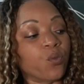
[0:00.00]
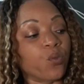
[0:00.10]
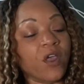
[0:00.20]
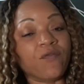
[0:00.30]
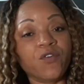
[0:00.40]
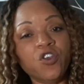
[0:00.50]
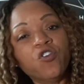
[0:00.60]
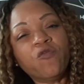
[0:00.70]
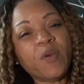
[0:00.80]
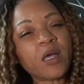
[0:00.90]
if
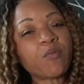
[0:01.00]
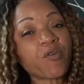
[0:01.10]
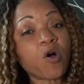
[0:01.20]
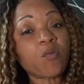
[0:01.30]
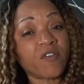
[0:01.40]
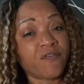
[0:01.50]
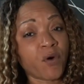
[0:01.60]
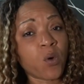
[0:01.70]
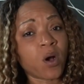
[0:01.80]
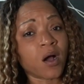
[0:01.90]
you've been broke
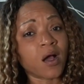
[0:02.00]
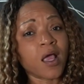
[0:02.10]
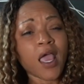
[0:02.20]
before